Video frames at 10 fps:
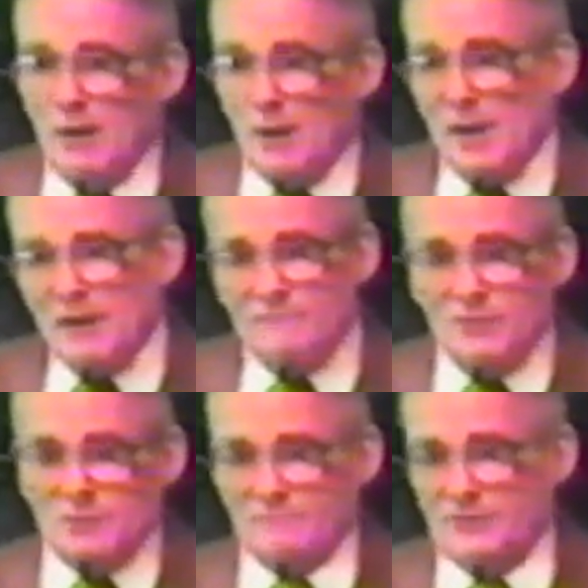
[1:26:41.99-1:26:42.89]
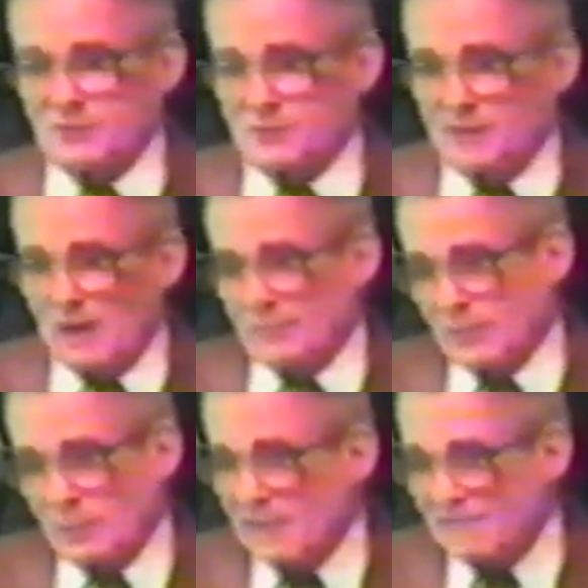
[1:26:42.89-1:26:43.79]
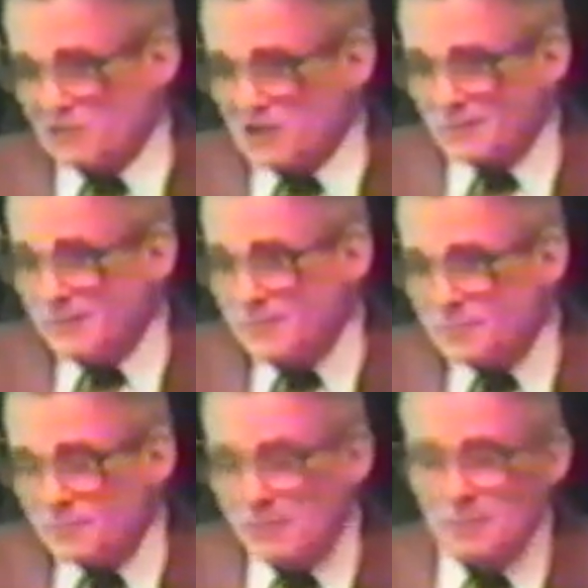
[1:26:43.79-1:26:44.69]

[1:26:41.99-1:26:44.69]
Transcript: A lot of fish are vegetarian, but they don't have gizzards.